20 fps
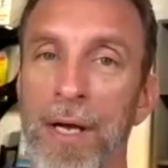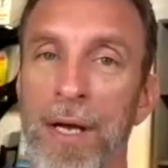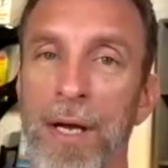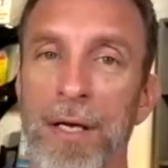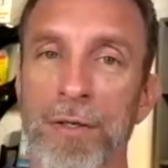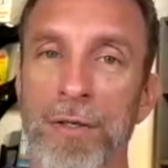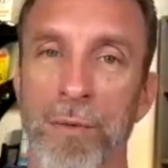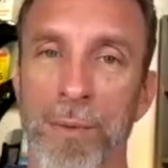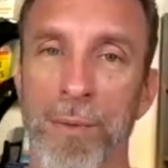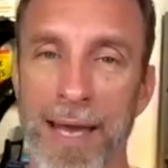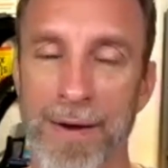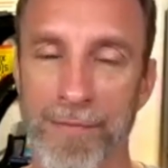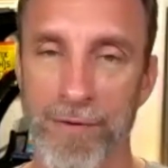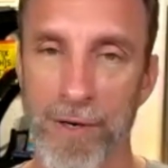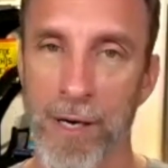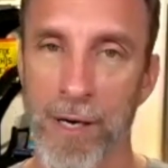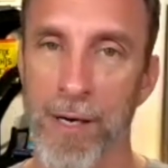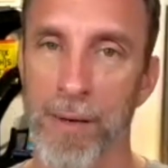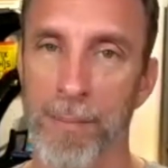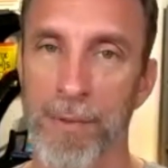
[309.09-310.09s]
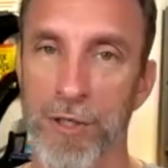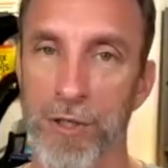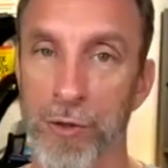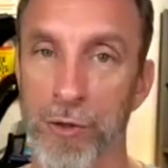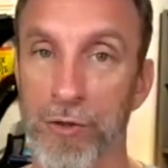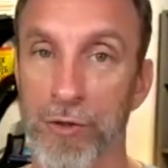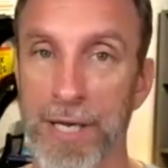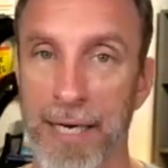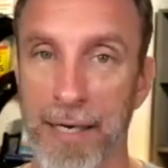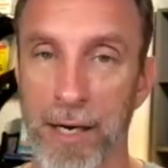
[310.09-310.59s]
So we have a, a
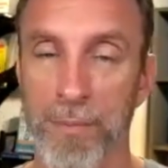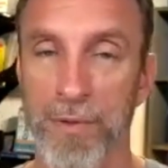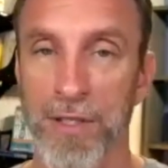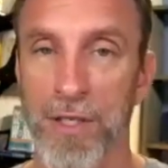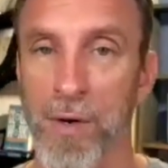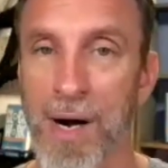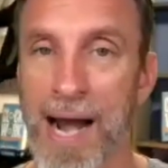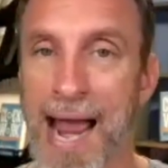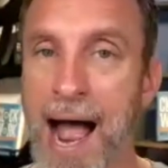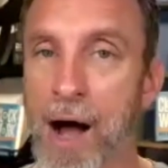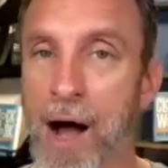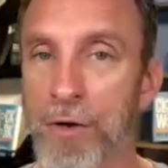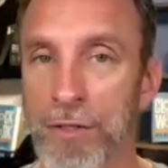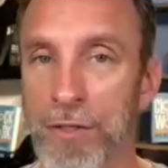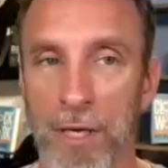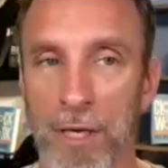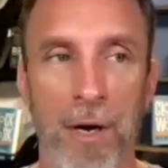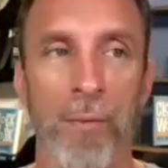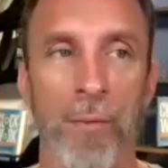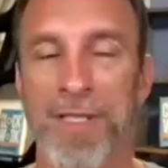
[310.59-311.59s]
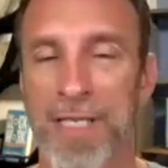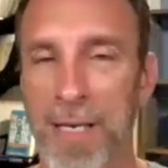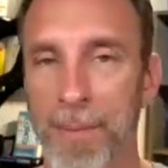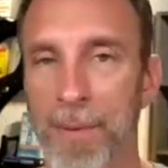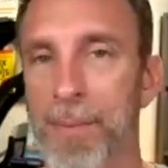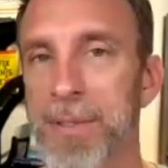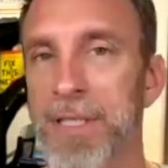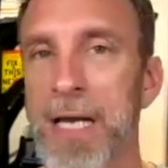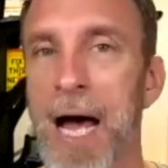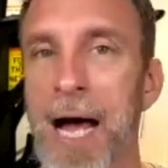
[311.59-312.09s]
masseuse that comes to our house. We have a
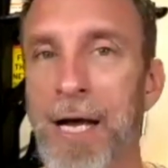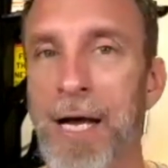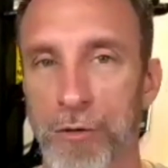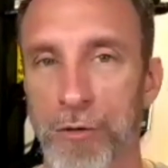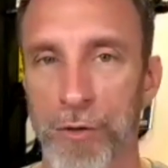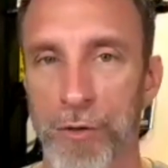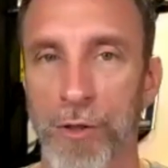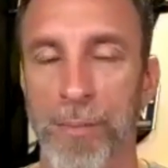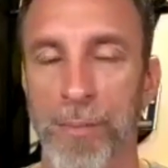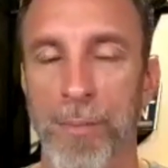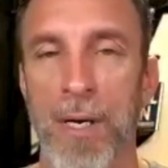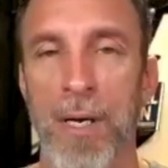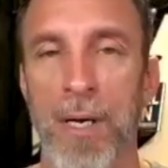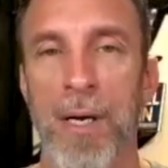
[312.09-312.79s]
massage room.